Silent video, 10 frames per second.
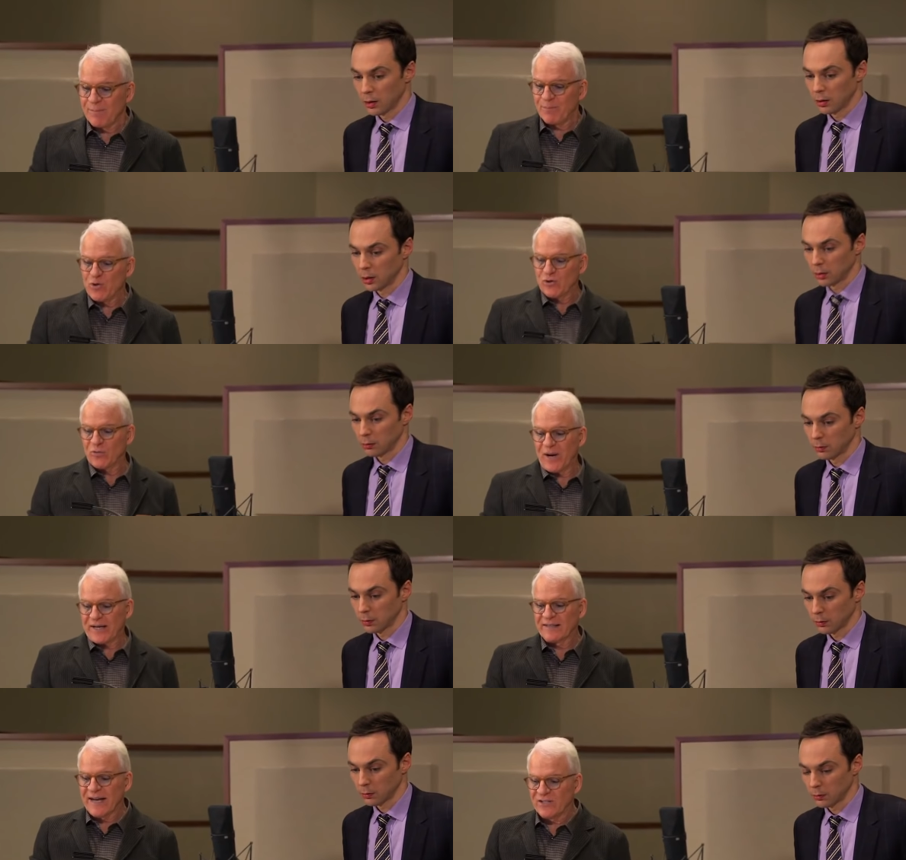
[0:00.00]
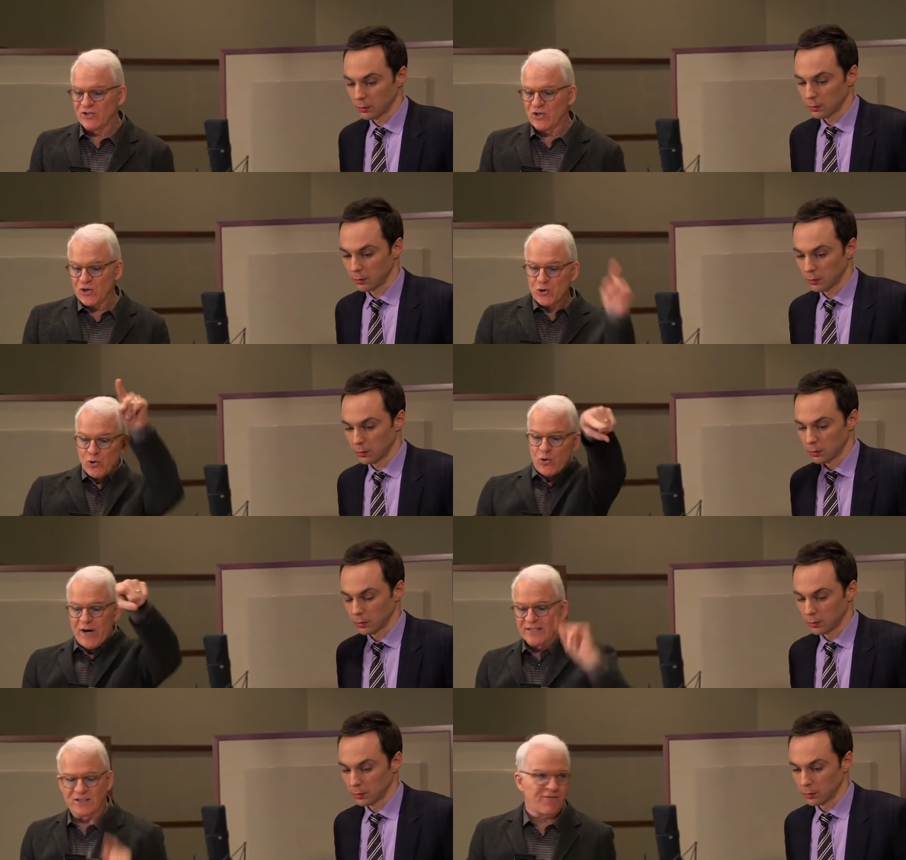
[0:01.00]
Speaker 1: computer recognized you
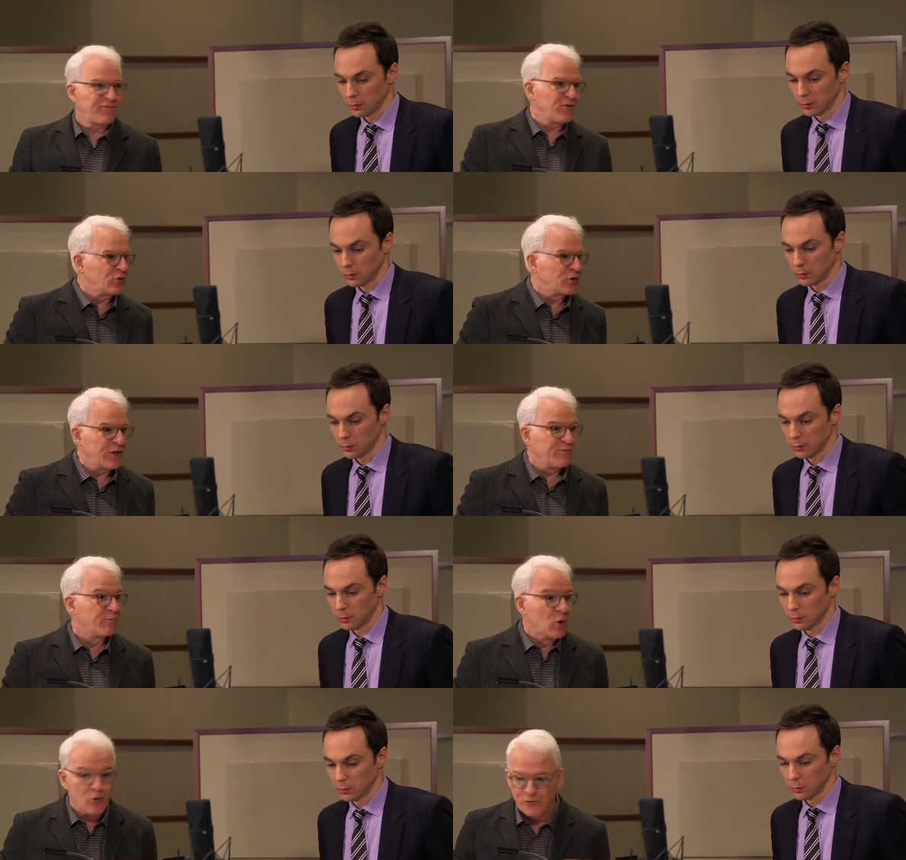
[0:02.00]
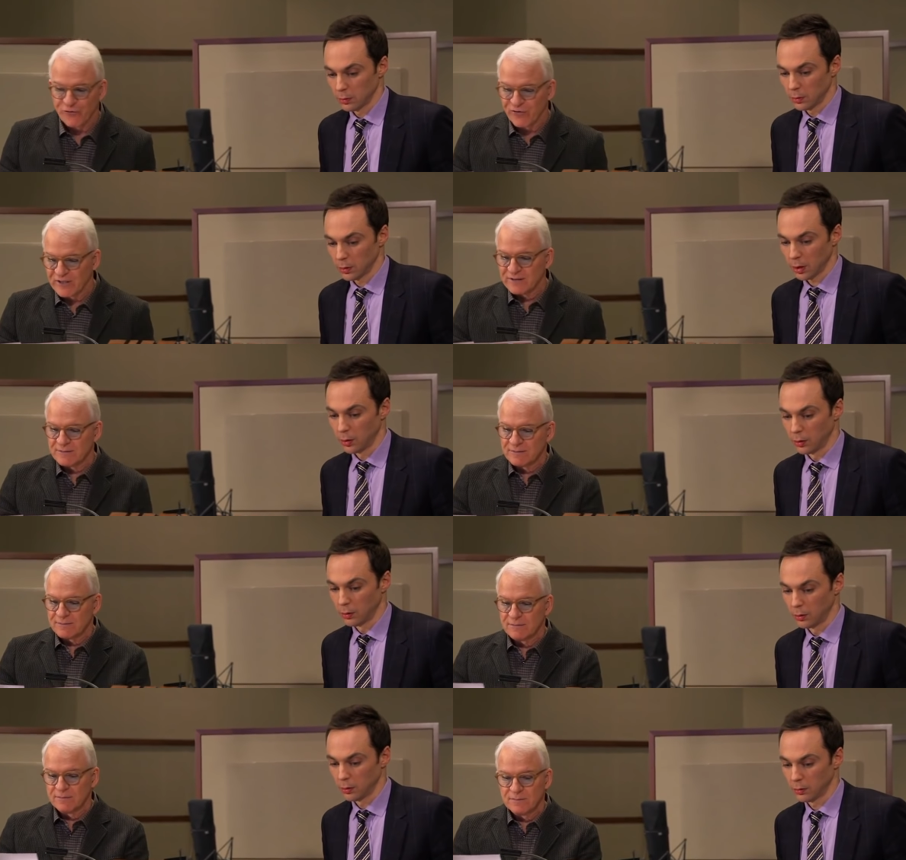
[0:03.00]
as the fugitive Boov.
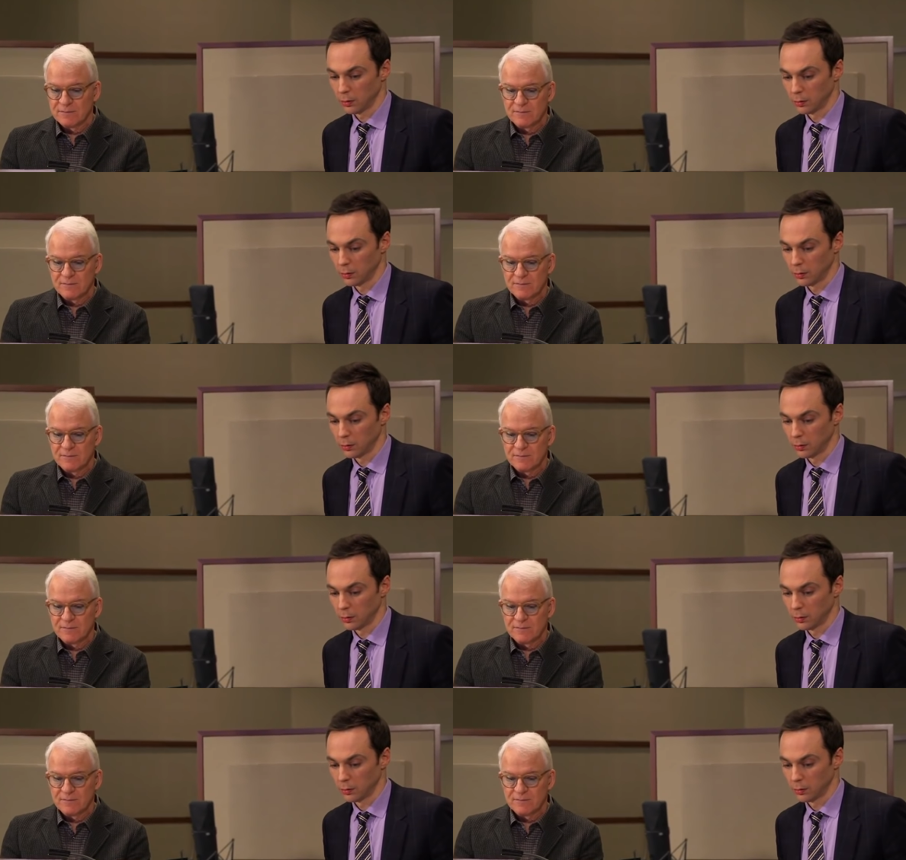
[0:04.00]
Whoa